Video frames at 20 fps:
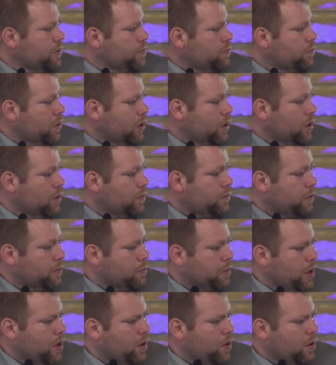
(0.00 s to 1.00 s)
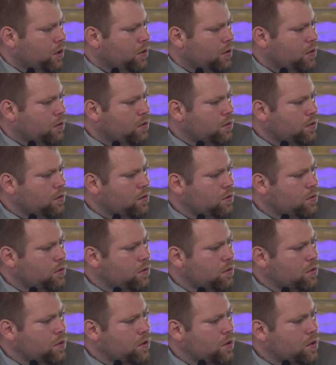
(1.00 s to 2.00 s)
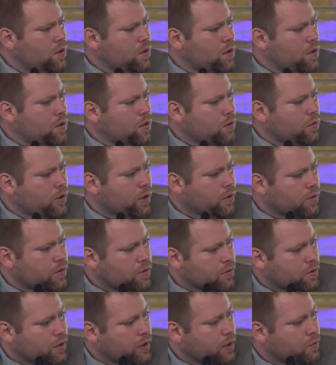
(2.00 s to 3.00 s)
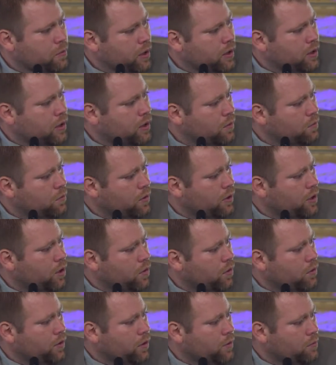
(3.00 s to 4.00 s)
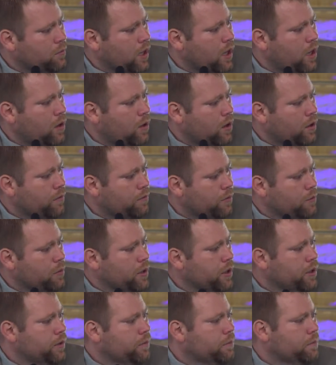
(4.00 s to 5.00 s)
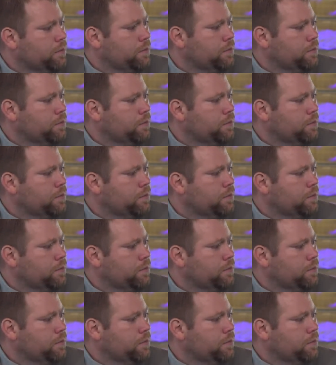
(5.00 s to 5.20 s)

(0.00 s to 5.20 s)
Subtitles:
my love from y'all when it was really me withholding my heart from him.